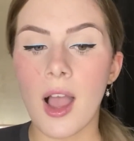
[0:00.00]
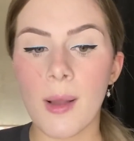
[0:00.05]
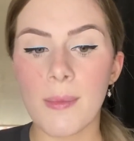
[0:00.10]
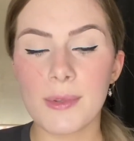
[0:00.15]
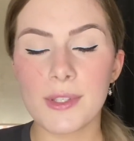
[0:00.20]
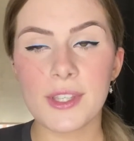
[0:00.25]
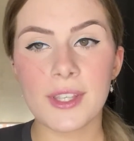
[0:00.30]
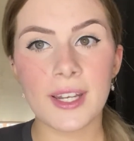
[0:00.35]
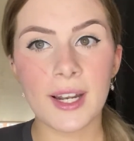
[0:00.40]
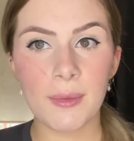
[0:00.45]

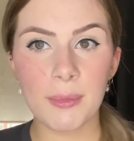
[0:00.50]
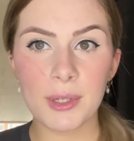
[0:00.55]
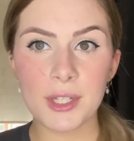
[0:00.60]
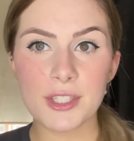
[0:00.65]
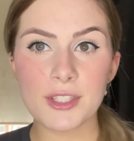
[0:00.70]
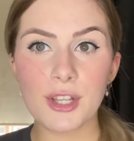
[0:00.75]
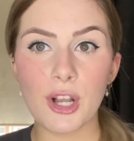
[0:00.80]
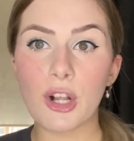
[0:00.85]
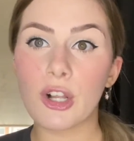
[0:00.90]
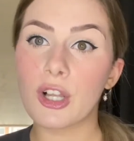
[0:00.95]
So now I'm going to
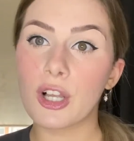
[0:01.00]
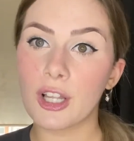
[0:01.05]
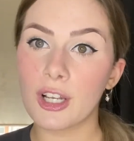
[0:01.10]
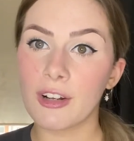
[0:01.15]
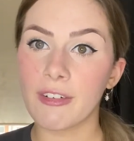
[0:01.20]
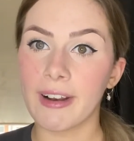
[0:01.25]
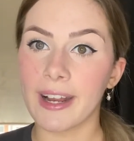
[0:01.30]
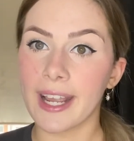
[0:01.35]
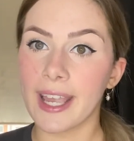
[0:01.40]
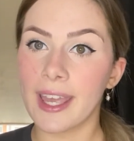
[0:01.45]
start
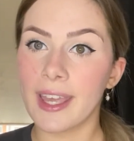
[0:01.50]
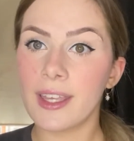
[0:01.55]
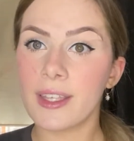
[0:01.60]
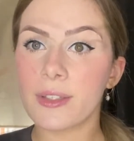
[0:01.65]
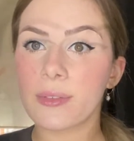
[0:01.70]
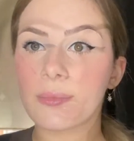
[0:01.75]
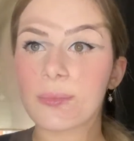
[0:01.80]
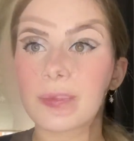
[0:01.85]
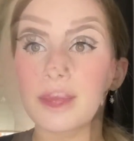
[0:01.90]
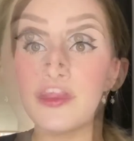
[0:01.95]
colouring it.
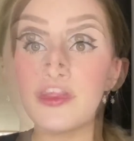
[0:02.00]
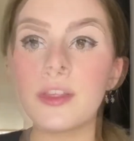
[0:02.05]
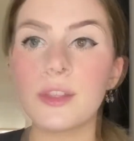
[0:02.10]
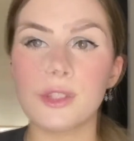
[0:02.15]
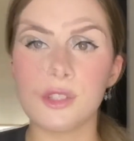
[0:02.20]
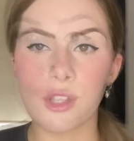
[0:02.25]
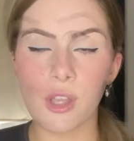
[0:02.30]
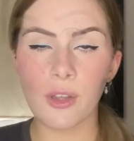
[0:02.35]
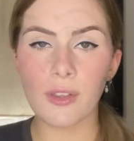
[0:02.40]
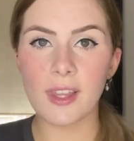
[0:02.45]

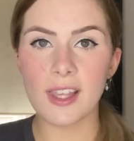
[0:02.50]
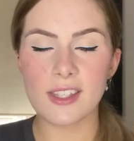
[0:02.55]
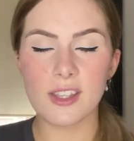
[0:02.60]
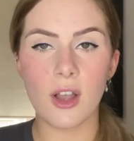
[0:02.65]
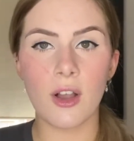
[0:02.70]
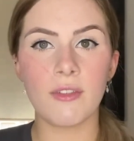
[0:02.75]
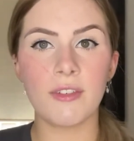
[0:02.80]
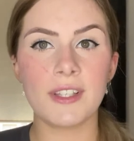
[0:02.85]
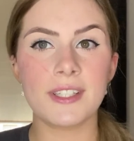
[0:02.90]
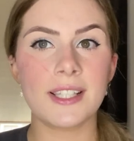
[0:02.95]
So there's
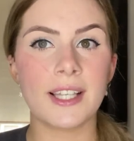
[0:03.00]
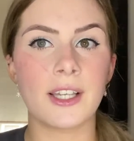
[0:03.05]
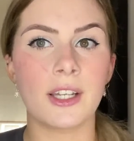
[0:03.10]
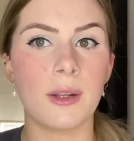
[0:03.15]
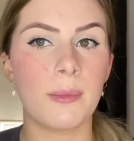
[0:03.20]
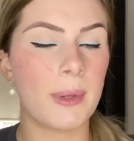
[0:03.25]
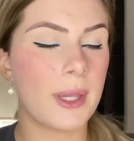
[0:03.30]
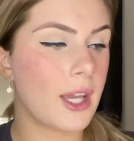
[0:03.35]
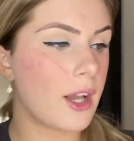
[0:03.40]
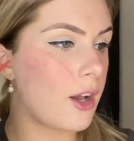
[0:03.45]
obviously going
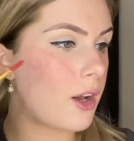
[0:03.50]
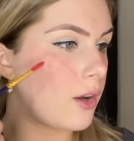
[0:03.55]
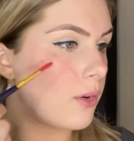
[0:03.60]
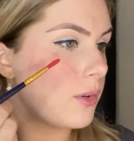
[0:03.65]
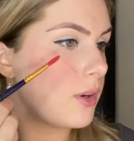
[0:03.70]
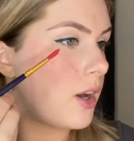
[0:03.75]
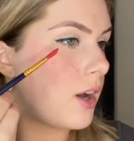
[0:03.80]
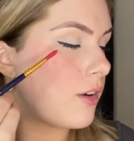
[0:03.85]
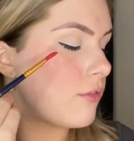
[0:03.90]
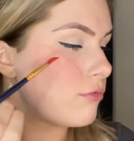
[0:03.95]
to be a
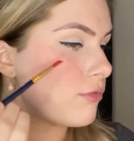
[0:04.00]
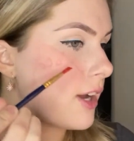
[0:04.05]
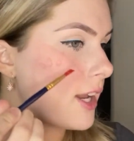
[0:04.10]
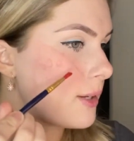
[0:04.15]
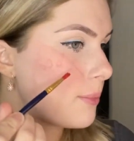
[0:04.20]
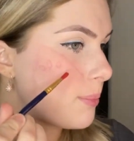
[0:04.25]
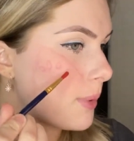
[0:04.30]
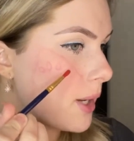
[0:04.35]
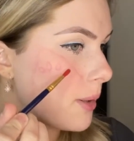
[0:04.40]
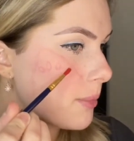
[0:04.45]
whole lot of
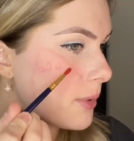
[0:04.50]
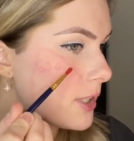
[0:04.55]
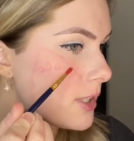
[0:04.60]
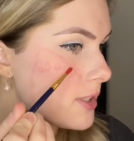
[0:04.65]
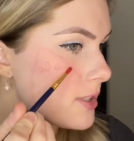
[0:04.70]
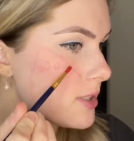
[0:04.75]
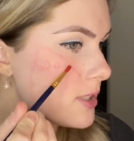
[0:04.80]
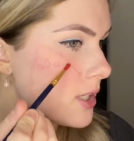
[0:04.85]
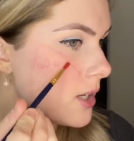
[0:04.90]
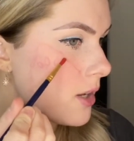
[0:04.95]
red, but I'm going
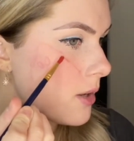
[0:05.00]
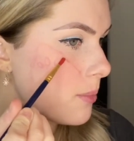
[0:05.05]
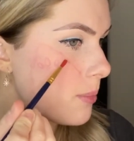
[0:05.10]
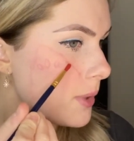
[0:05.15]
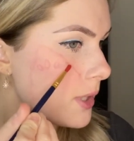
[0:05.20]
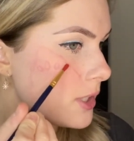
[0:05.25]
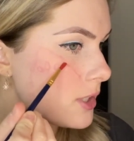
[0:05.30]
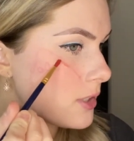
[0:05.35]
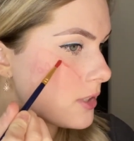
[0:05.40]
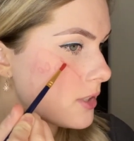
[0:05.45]
to start
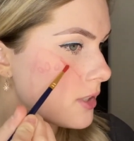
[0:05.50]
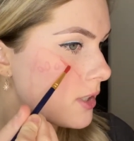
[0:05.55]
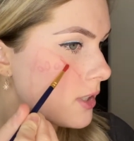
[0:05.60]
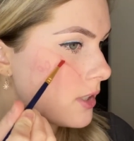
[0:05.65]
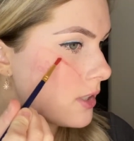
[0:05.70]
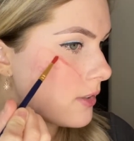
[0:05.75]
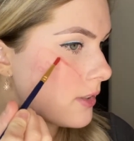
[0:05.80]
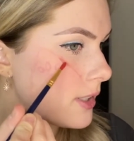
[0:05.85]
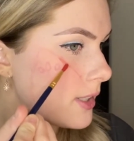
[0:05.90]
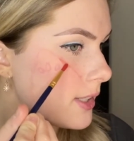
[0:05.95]
by just
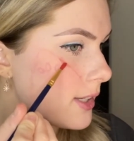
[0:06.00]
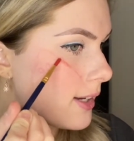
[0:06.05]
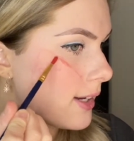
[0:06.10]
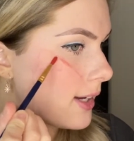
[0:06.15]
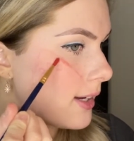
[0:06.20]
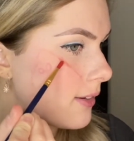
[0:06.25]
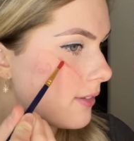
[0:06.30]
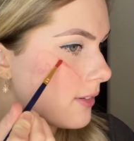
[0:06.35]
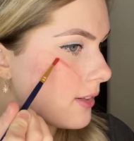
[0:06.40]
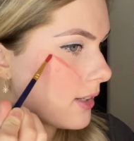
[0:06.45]
colouring the
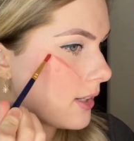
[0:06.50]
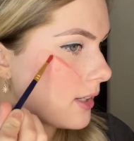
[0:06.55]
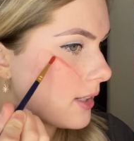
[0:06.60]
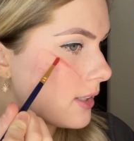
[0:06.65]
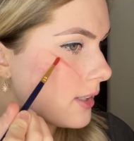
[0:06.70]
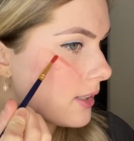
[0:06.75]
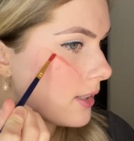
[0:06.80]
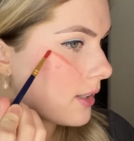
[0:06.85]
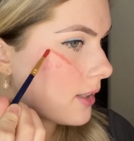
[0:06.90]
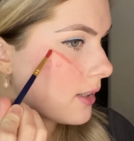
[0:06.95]

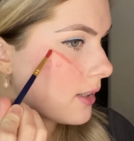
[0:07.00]
outline.